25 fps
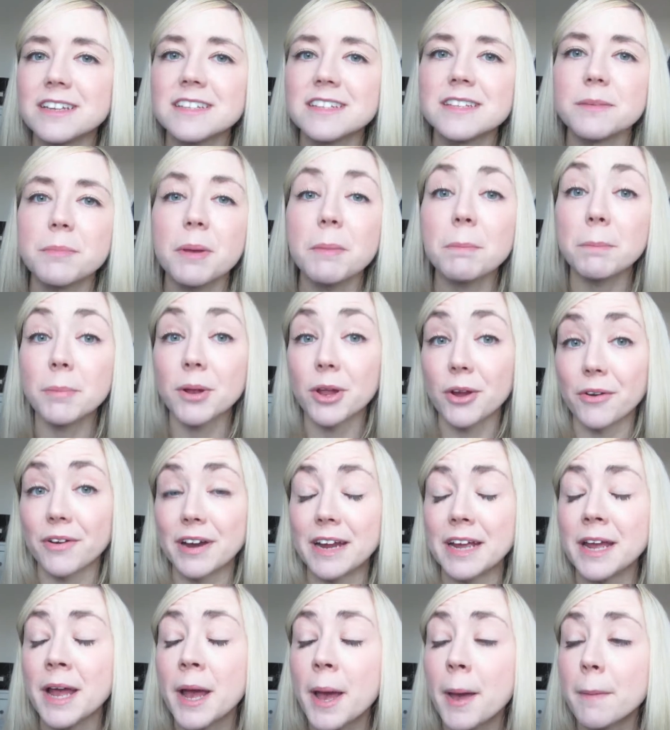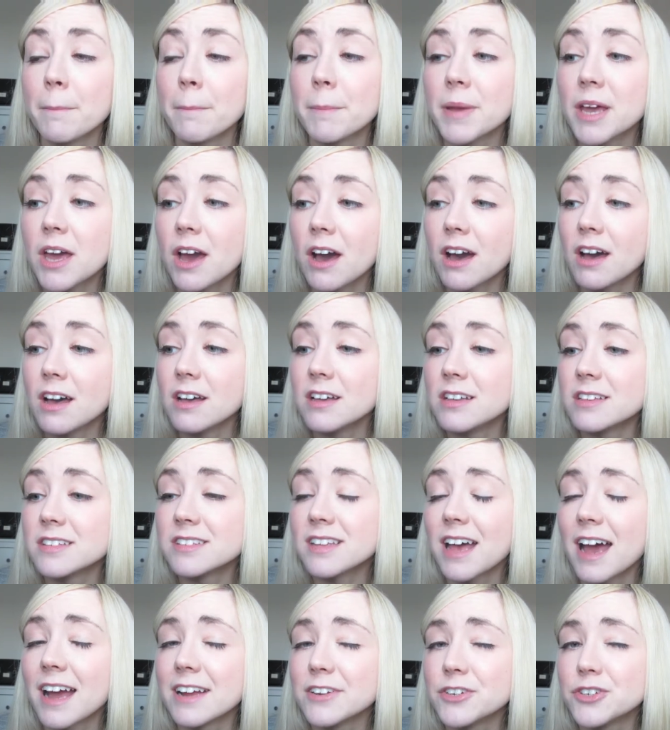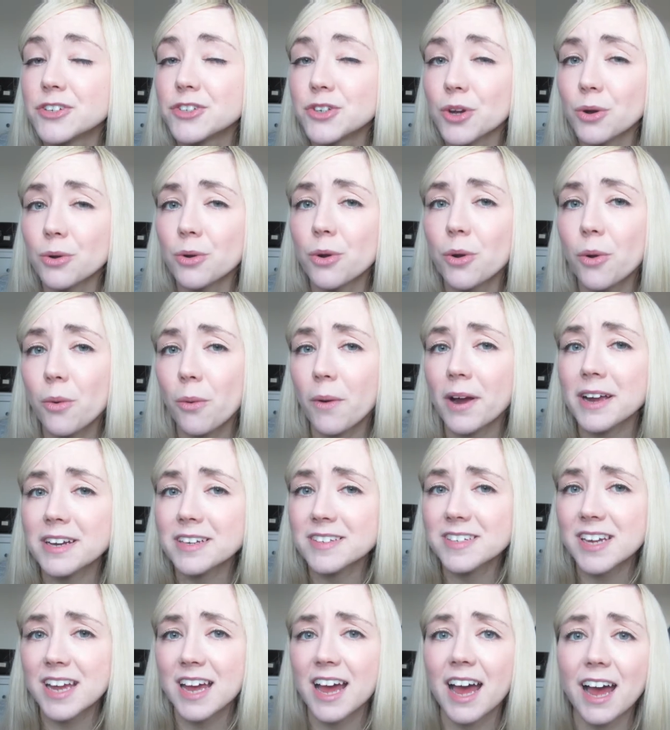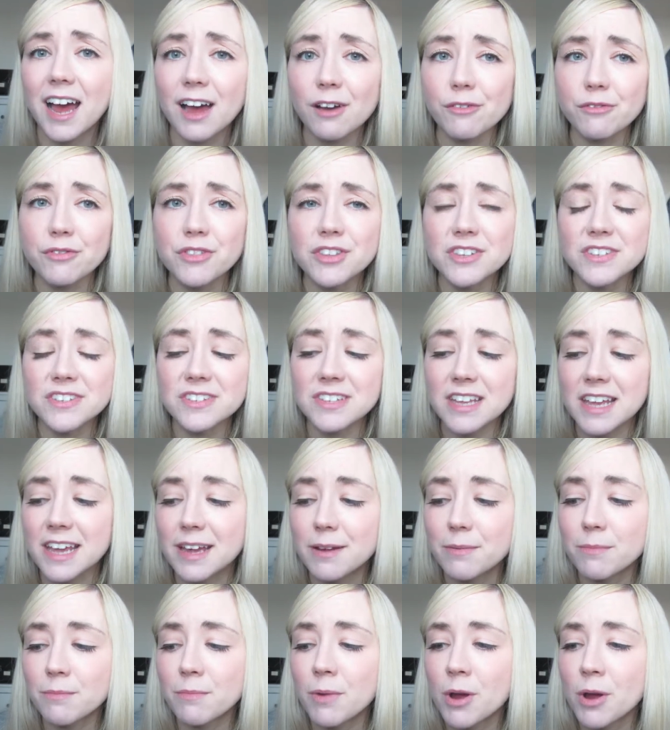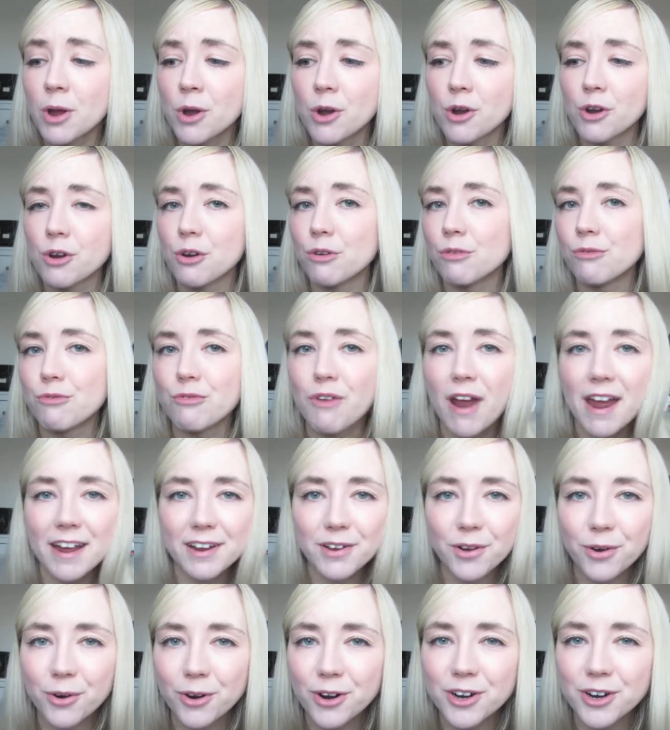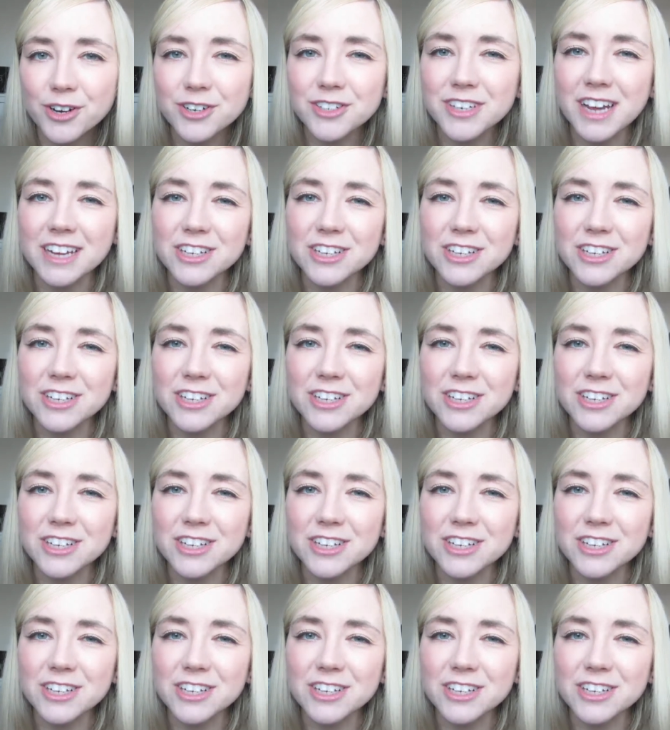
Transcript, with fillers: It's a bit blurry because I don't quite have the same record.